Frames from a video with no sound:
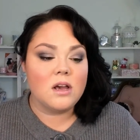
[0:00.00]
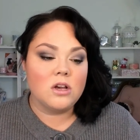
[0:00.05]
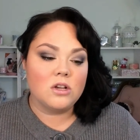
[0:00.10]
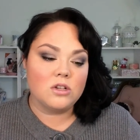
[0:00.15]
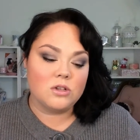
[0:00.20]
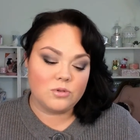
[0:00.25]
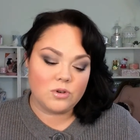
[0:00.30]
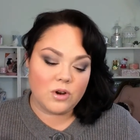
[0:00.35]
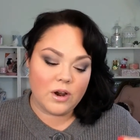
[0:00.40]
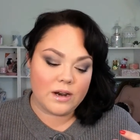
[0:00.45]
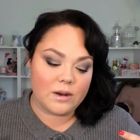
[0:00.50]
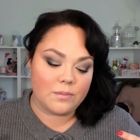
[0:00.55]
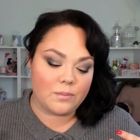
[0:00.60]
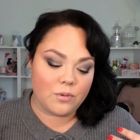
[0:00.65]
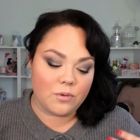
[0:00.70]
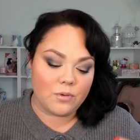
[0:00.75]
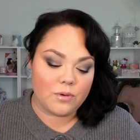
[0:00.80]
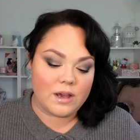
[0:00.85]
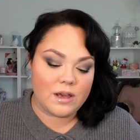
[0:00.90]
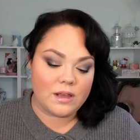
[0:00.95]
So I'm trying to
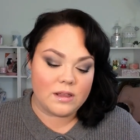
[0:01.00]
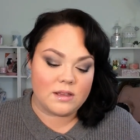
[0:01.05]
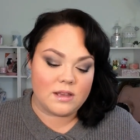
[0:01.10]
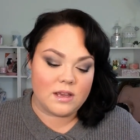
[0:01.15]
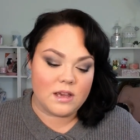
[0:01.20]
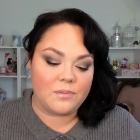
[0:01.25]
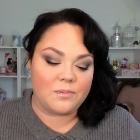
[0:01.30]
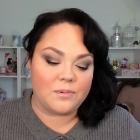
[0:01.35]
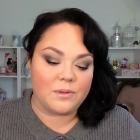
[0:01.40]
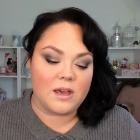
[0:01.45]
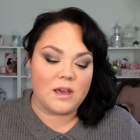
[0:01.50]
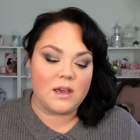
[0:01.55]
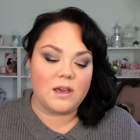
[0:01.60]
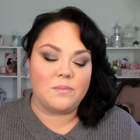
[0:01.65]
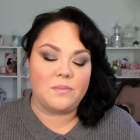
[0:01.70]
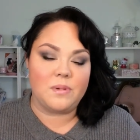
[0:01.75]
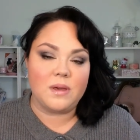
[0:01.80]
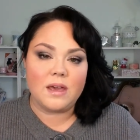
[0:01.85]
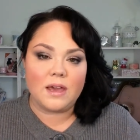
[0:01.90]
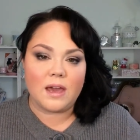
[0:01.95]
breathe deeply
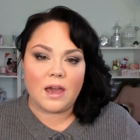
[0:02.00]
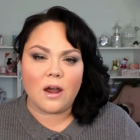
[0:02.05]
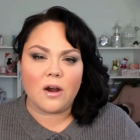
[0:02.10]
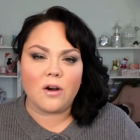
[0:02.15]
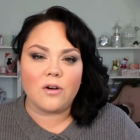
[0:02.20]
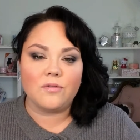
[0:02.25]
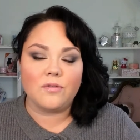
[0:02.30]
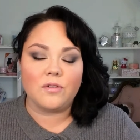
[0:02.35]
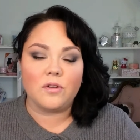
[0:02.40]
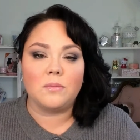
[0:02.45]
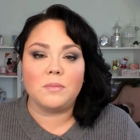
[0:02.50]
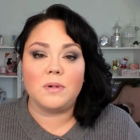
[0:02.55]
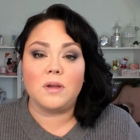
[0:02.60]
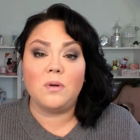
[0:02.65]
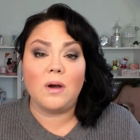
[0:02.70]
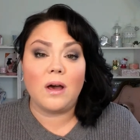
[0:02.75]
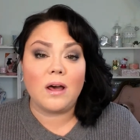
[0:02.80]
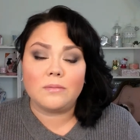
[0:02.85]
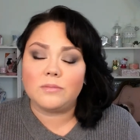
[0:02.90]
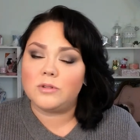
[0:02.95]
and be careful.
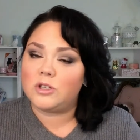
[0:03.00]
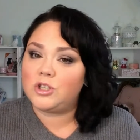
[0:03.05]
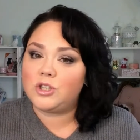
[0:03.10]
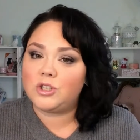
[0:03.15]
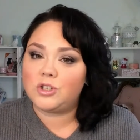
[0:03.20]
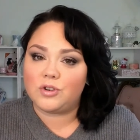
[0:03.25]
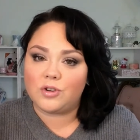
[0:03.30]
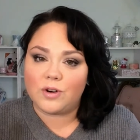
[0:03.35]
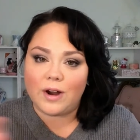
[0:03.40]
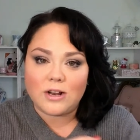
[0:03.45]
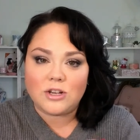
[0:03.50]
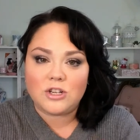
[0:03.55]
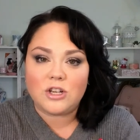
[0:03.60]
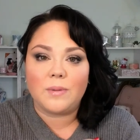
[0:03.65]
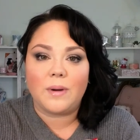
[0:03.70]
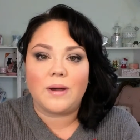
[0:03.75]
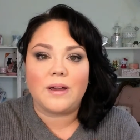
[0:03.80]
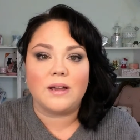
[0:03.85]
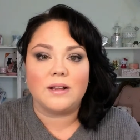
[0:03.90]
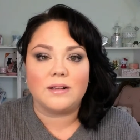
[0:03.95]
Meanwhile, I'm just scratching
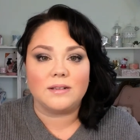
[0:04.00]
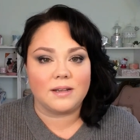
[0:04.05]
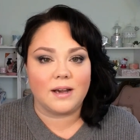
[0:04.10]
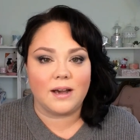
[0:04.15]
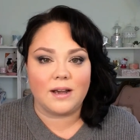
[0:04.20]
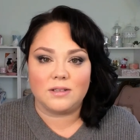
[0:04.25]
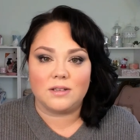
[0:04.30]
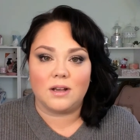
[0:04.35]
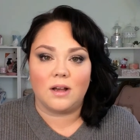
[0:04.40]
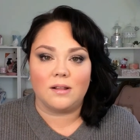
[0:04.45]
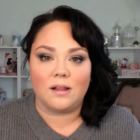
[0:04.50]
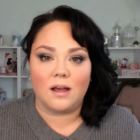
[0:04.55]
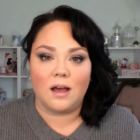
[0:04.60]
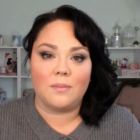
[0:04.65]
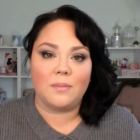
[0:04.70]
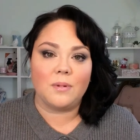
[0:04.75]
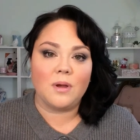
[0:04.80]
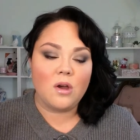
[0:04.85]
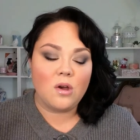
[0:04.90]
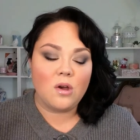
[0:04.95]
my insides all up